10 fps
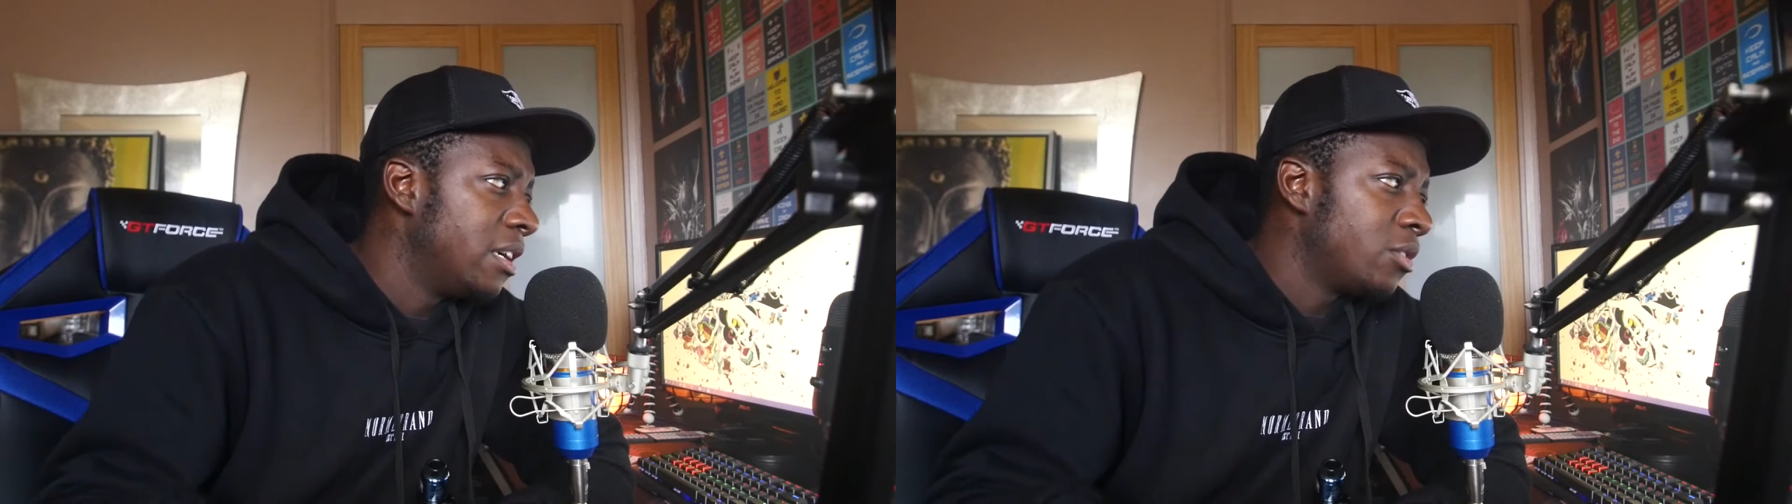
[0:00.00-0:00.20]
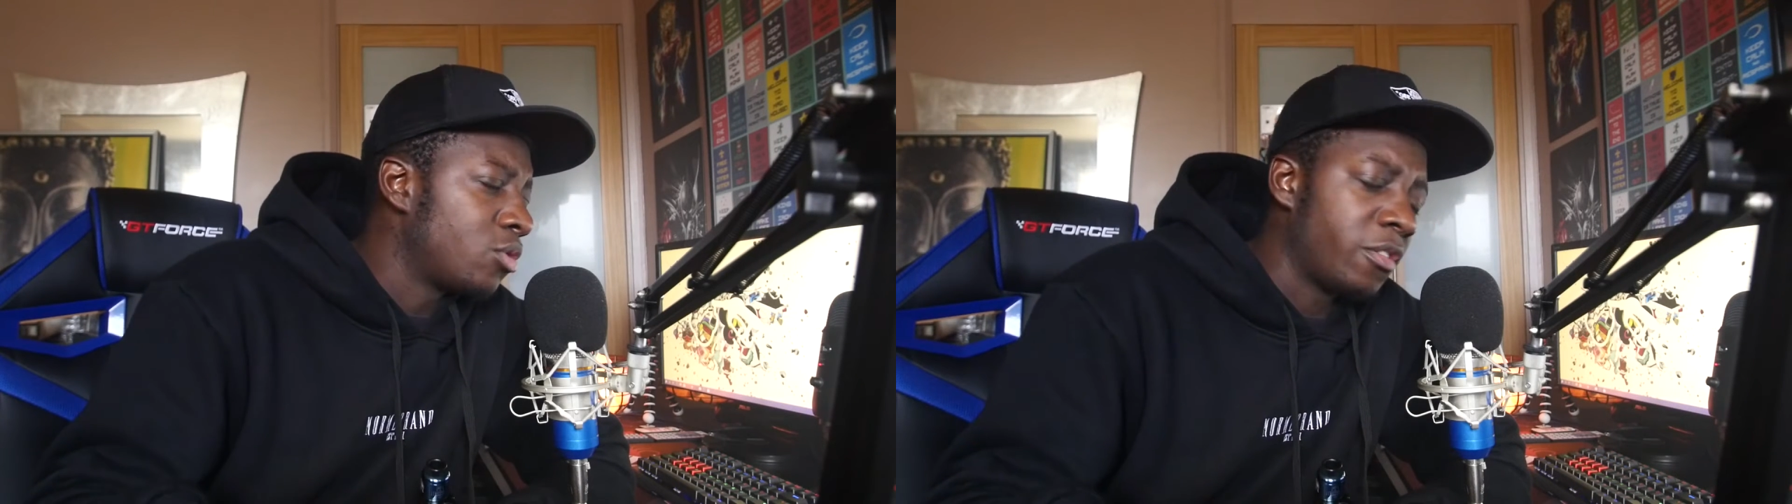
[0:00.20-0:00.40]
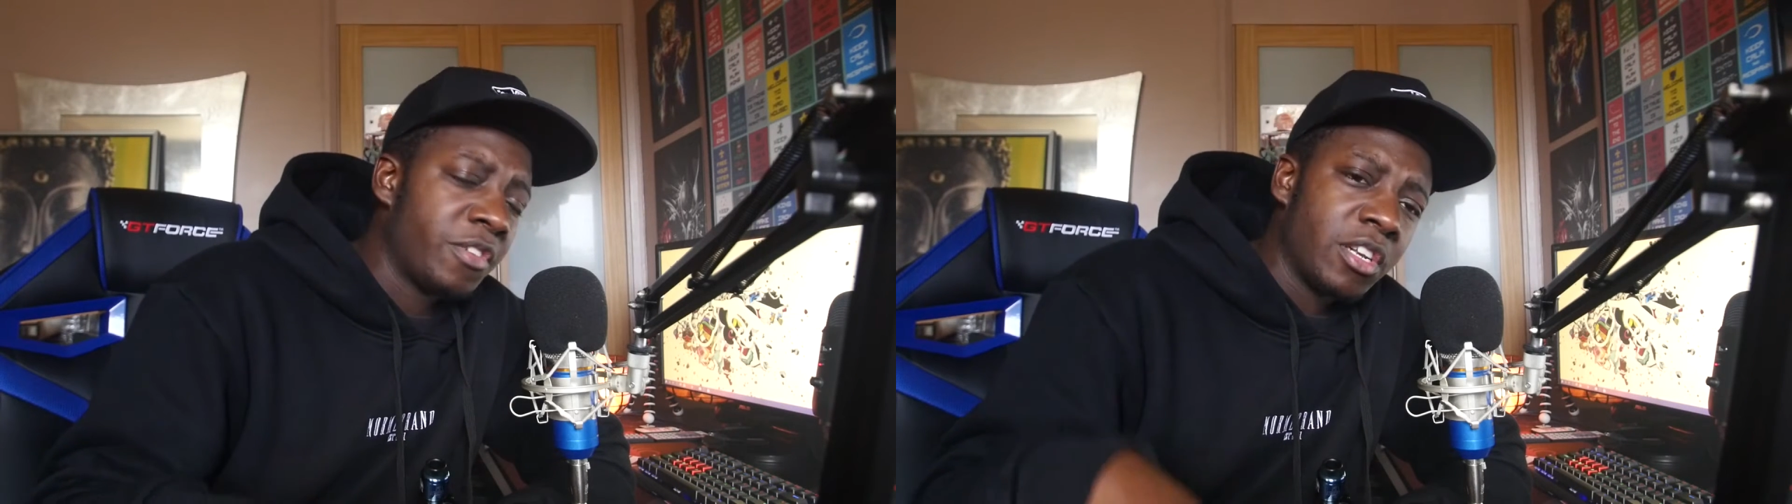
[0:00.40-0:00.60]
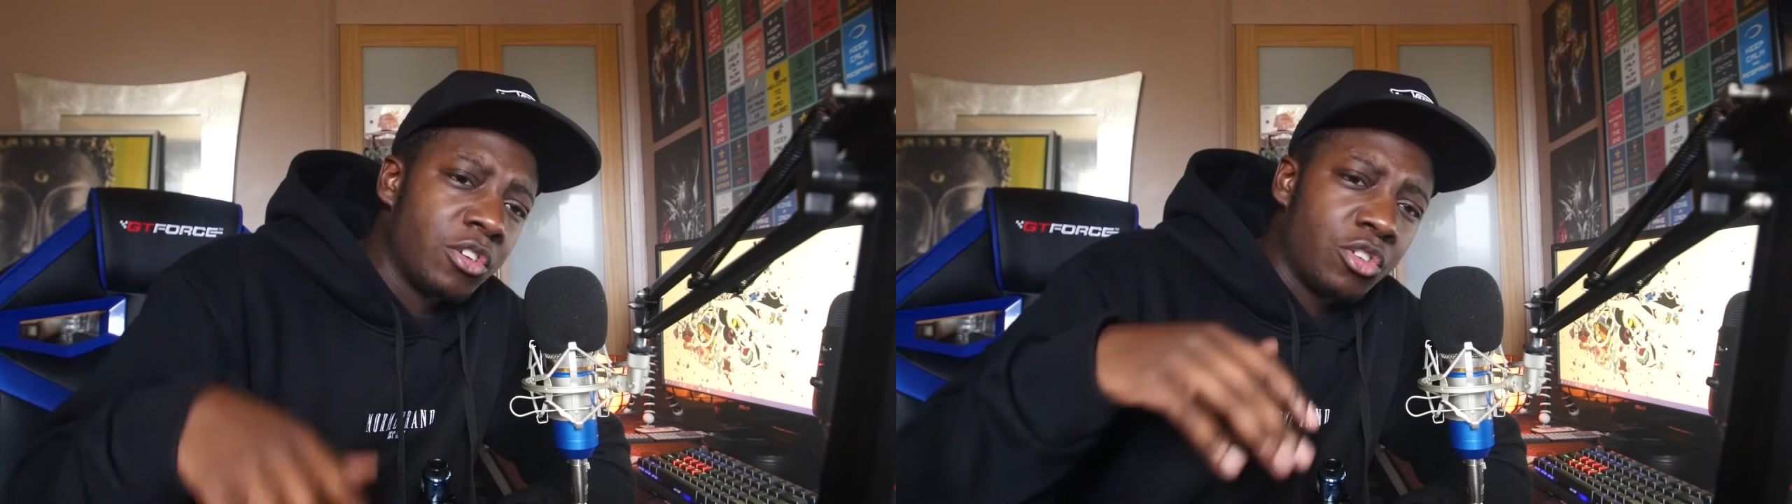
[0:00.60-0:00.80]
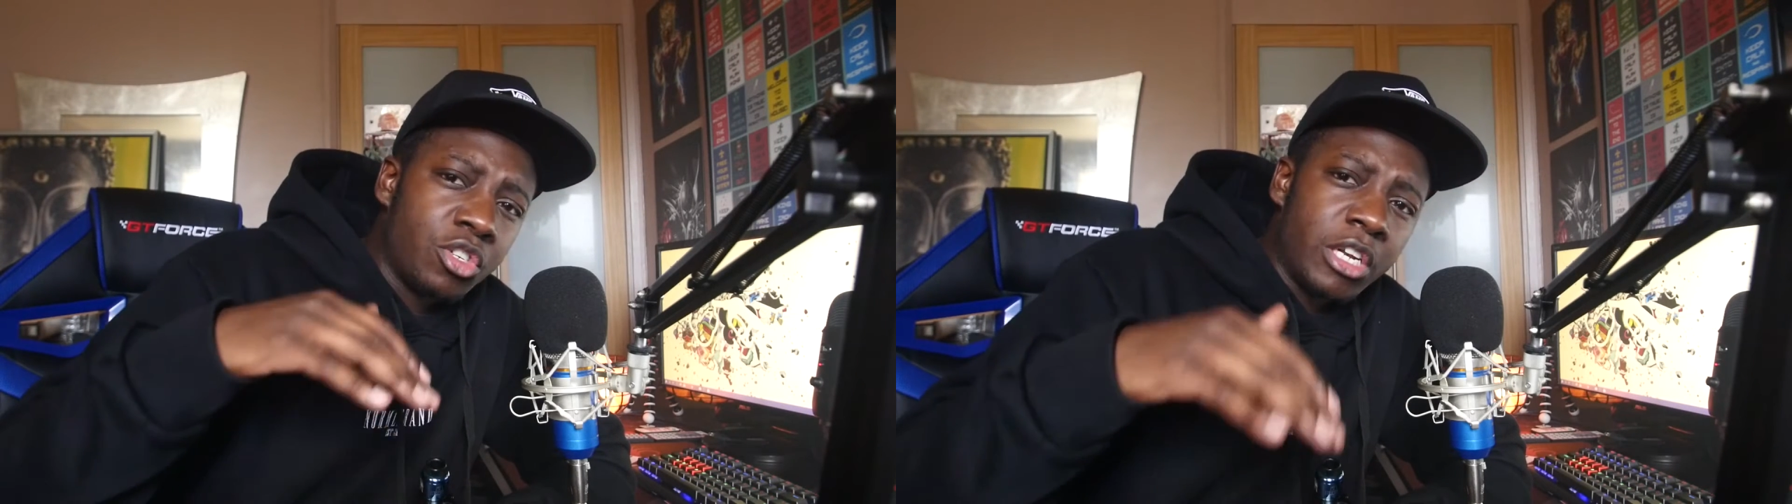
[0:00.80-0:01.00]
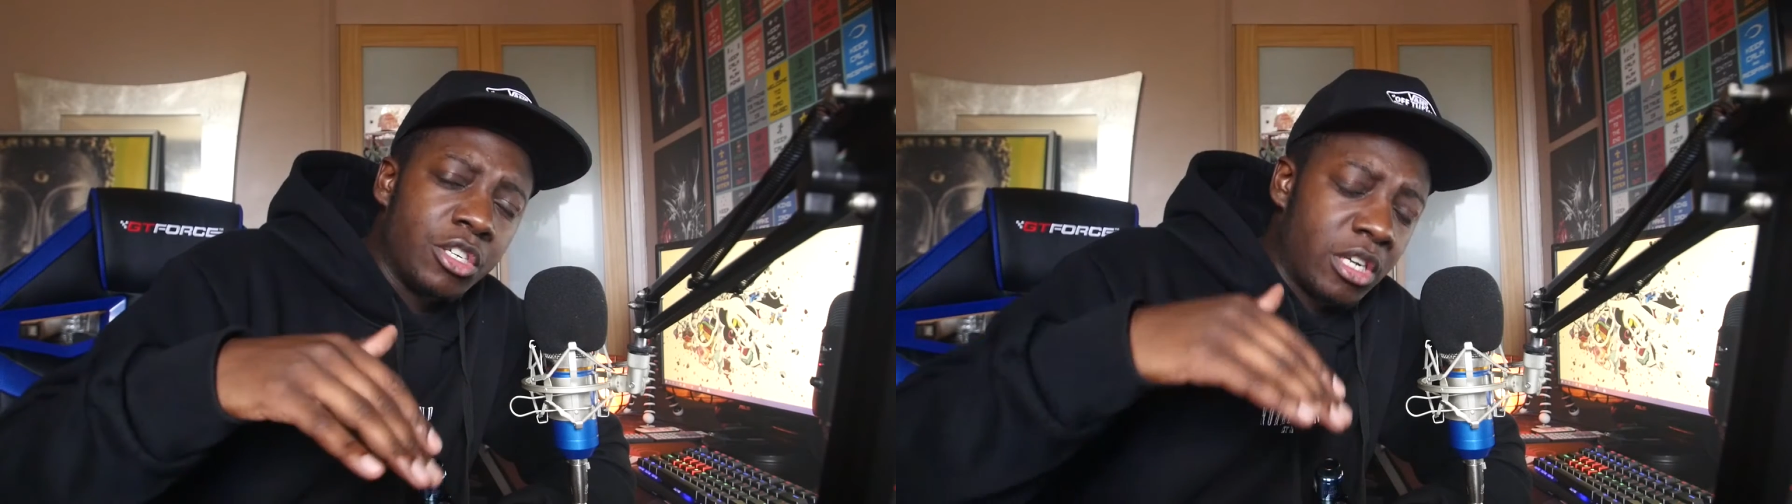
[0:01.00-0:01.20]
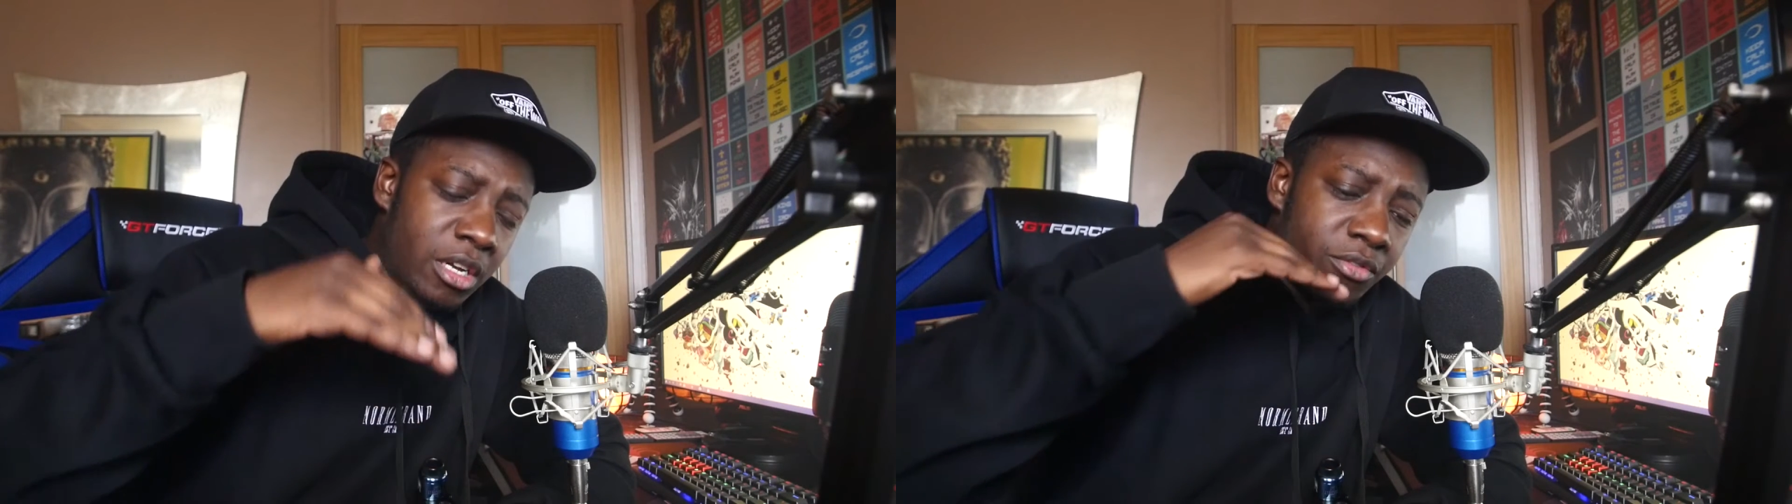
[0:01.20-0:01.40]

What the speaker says: So I think they're just changing that